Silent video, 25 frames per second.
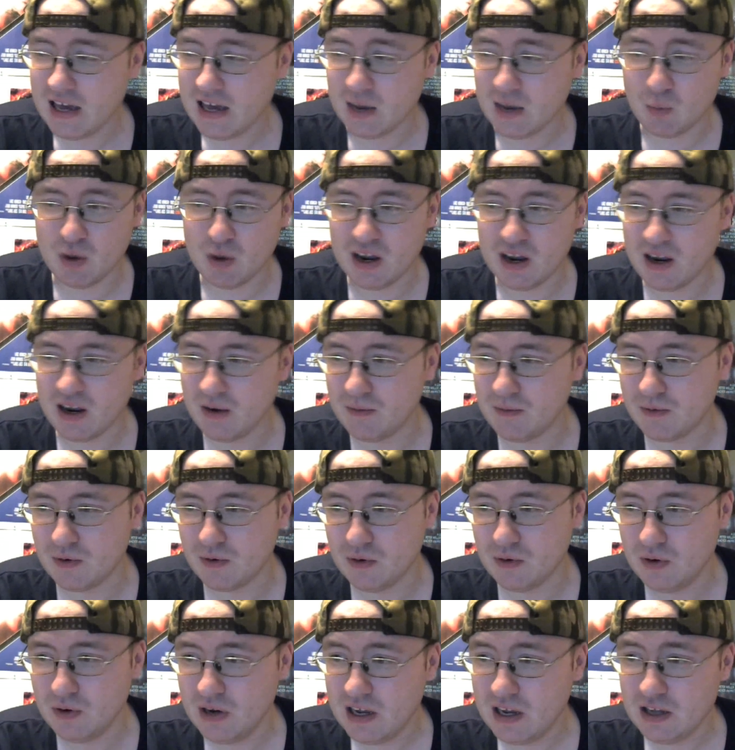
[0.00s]
And
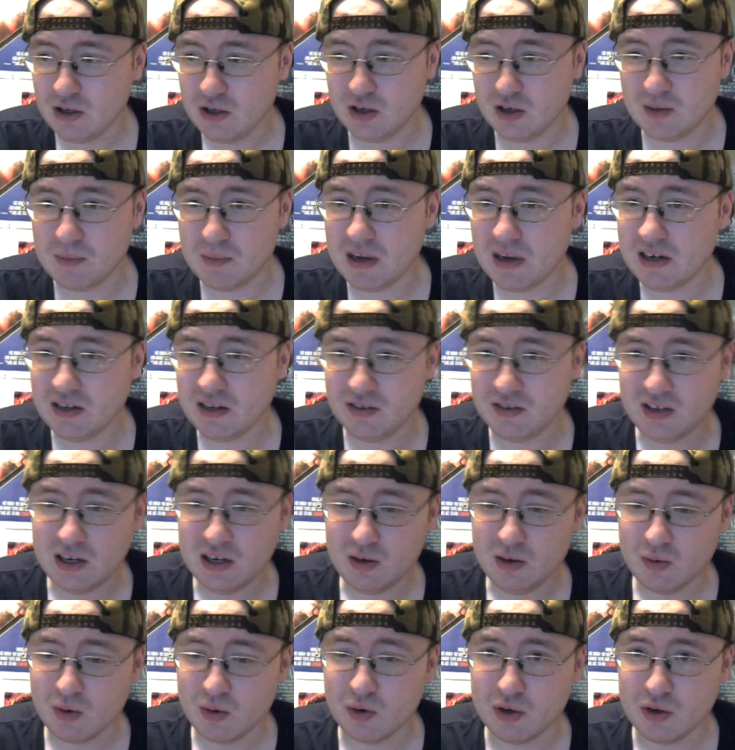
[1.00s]
whenever you can make a
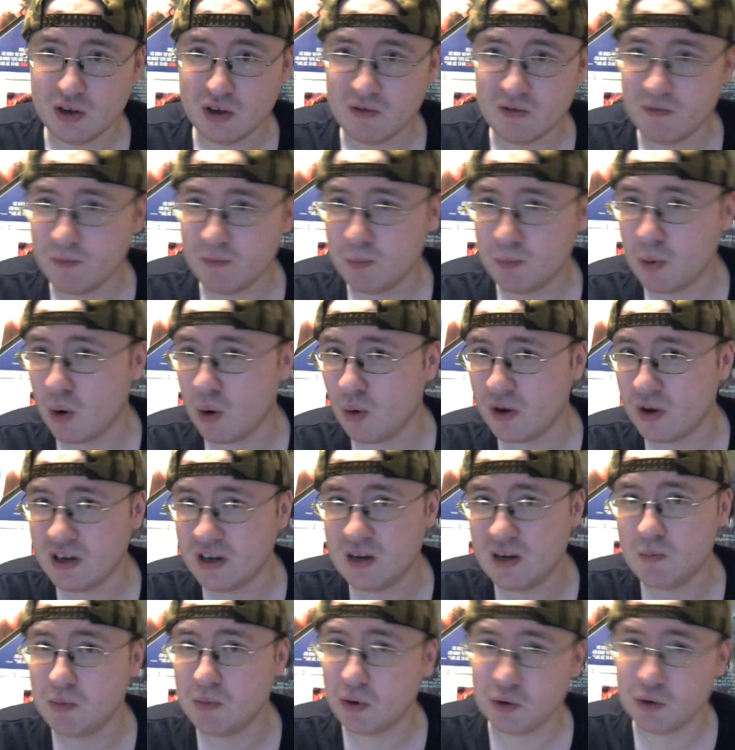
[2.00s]
sequel, you can pull
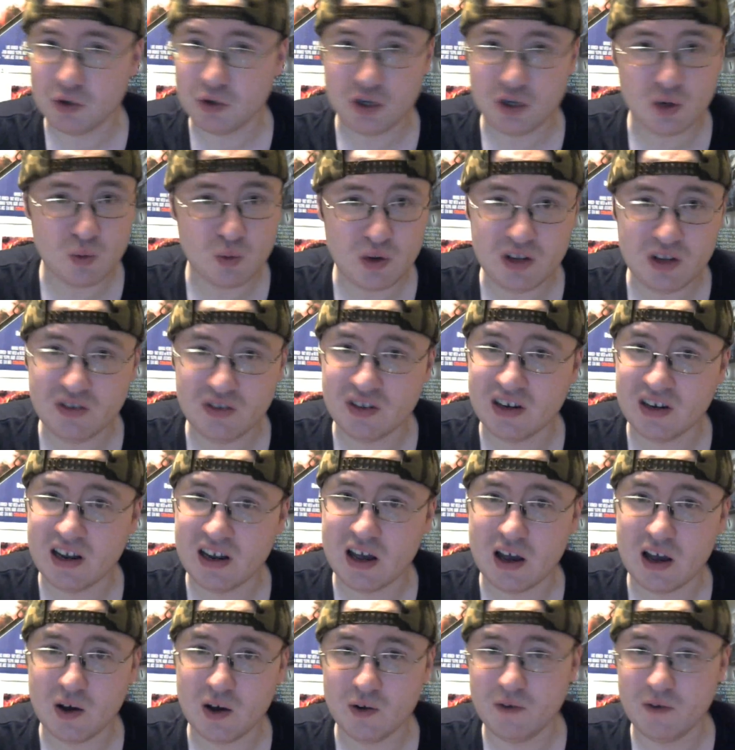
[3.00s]
any bullshit
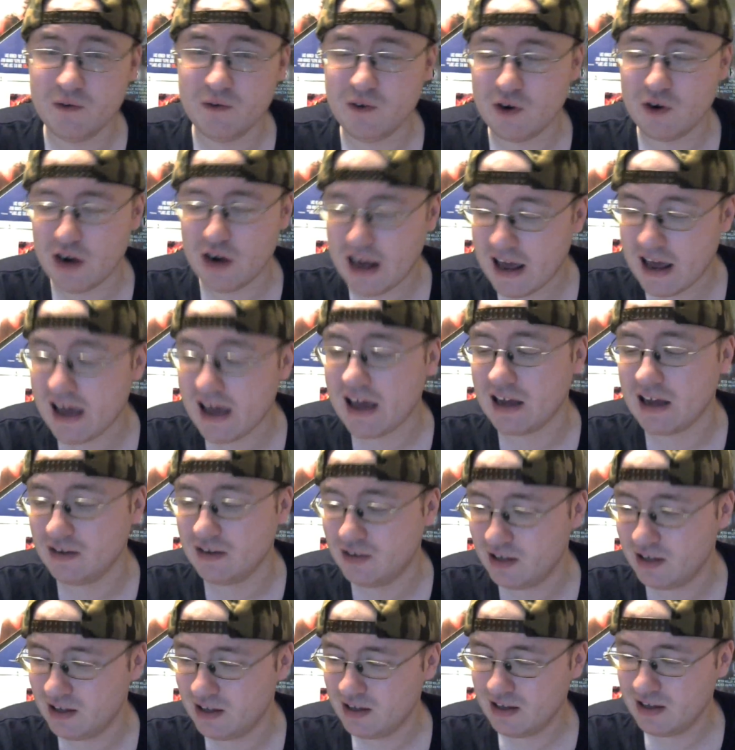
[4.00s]
reason out of your
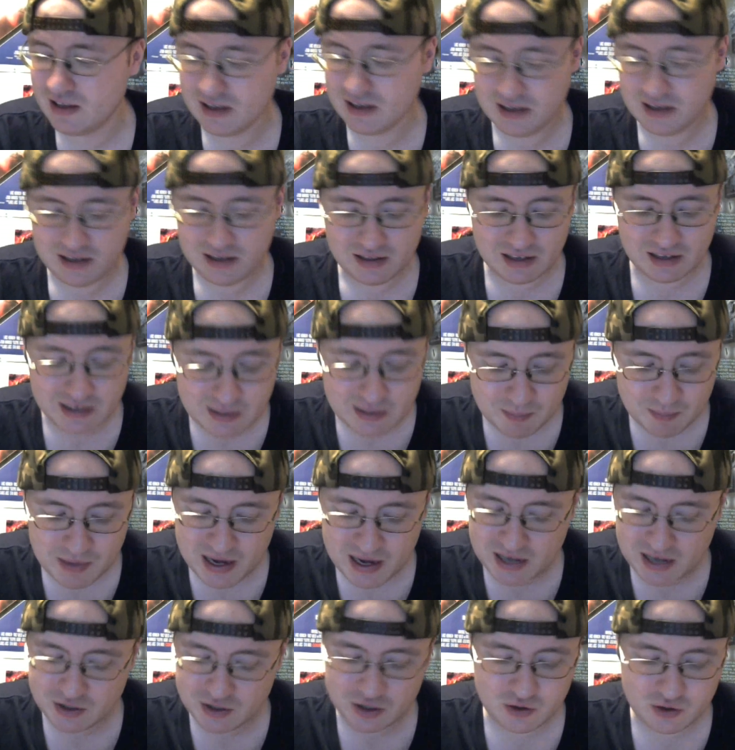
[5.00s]
hat like a
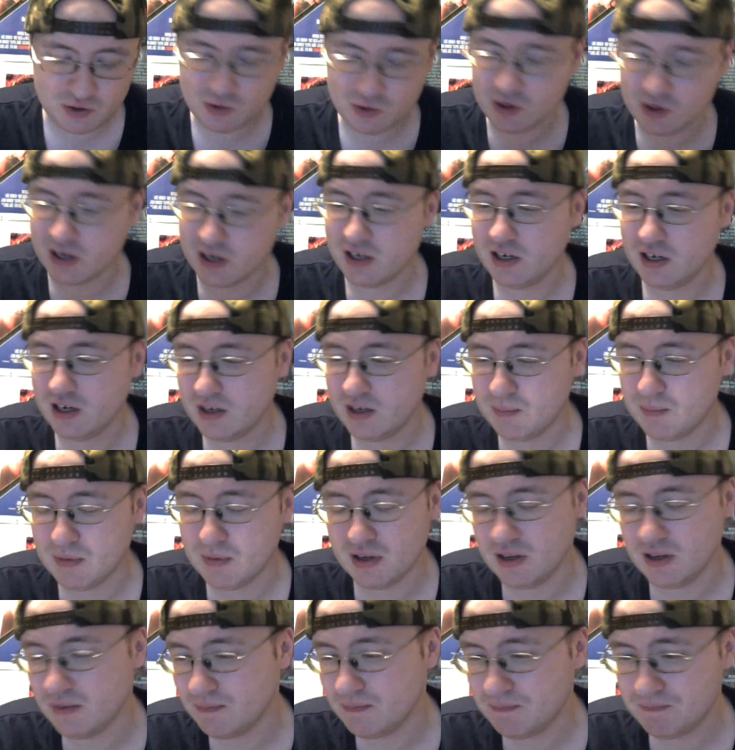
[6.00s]
magic trick.
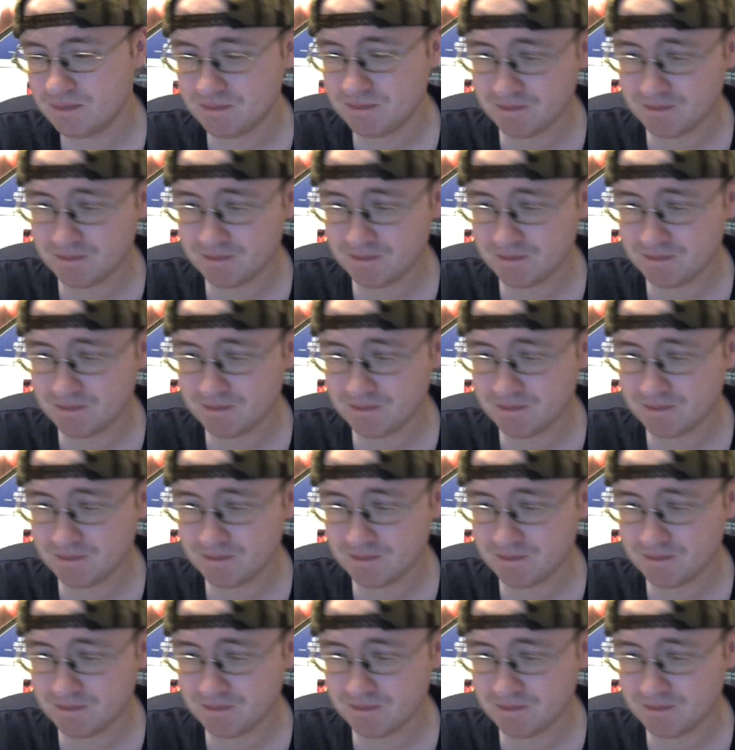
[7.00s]
But